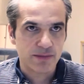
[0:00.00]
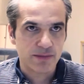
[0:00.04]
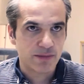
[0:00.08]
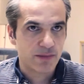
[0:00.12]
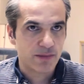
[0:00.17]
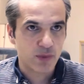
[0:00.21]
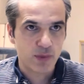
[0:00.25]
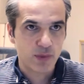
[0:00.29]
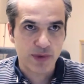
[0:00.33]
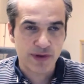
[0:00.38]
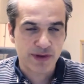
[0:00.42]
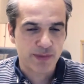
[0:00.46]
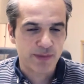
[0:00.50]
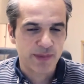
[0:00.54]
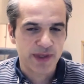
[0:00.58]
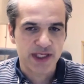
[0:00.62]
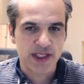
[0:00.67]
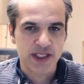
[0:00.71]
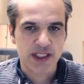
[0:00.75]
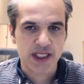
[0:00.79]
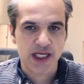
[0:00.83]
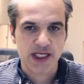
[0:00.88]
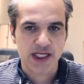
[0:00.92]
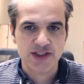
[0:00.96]
with
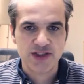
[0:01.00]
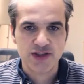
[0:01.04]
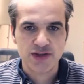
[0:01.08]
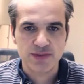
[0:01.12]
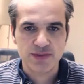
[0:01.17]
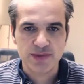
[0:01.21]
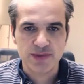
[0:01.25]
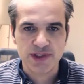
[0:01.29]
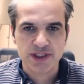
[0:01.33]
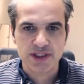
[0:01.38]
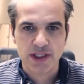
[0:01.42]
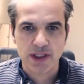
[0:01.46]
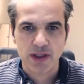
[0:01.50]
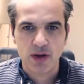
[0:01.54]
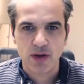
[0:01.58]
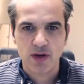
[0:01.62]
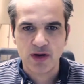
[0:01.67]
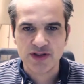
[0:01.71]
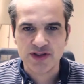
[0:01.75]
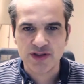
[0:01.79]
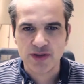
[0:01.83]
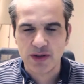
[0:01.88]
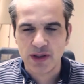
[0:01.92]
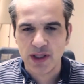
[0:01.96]
many customers, I
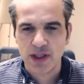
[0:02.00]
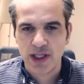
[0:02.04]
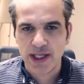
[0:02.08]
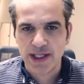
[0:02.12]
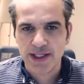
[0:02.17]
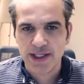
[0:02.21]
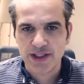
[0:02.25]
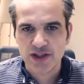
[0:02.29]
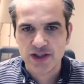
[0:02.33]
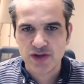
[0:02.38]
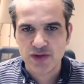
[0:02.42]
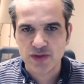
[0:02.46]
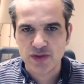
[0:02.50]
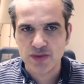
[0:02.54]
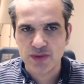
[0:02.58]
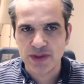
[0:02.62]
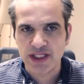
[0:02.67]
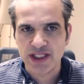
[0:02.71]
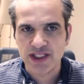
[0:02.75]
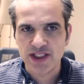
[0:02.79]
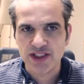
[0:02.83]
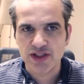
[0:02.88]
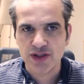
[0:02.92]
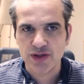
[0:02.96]
also like to
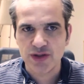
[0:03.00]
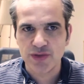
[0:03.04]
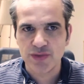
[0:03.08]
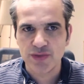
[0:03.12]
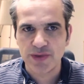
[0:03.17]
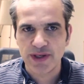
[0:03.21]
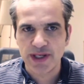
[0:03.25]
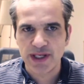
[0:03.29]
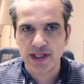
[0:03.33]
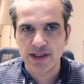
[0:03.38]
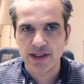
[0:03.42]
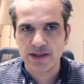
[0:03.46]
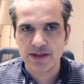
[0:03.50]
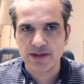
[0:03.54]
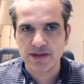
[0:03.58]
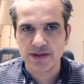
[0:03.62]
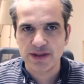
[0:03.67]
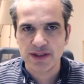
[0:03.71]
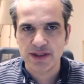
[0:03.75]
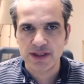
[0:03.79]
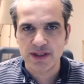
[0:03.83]
integrate